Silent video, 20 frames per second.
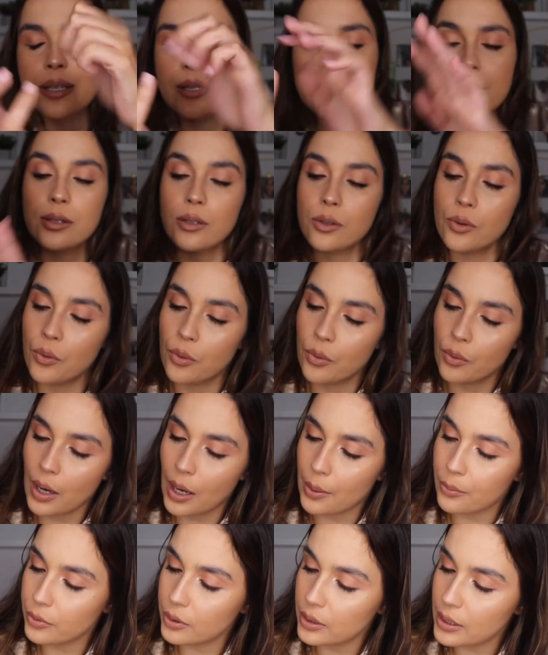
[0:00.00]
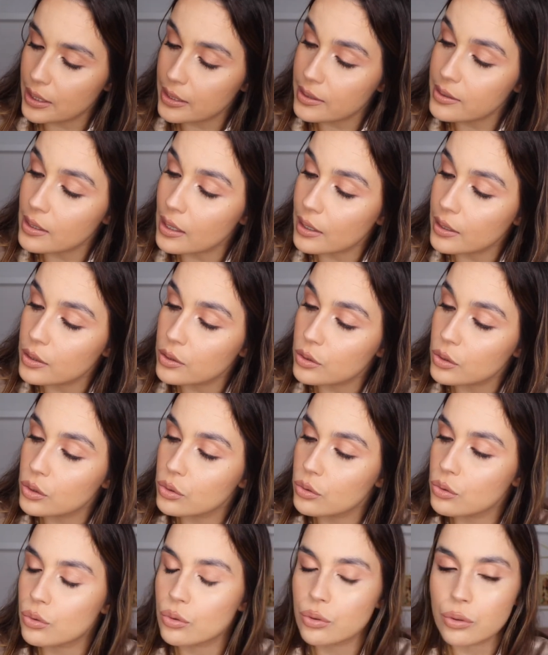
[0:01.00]
So I'm really excited
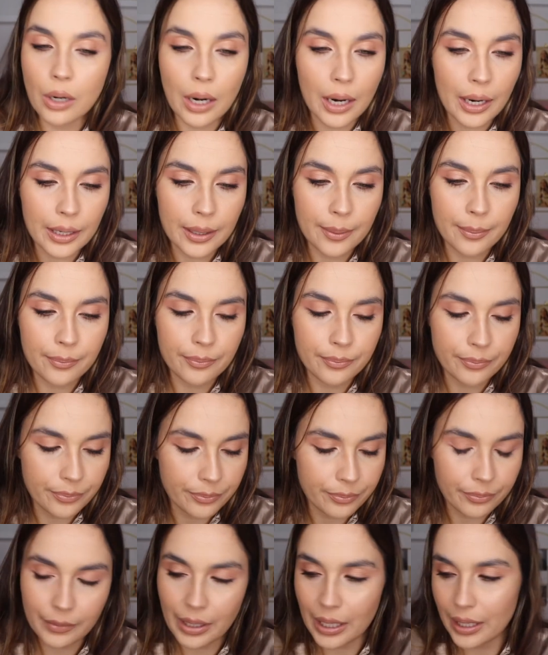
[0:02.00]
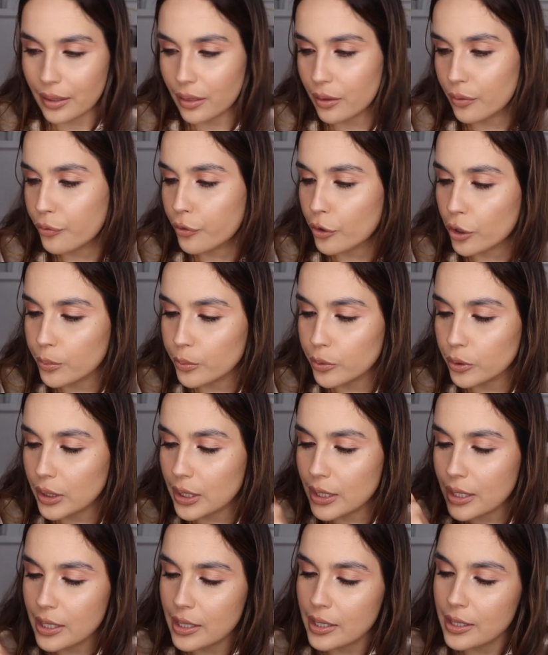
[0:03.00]
to try, like, the
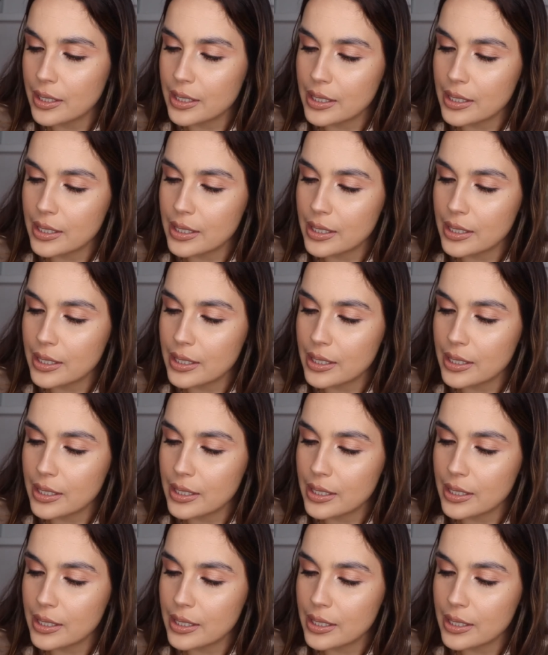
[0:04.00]
formula,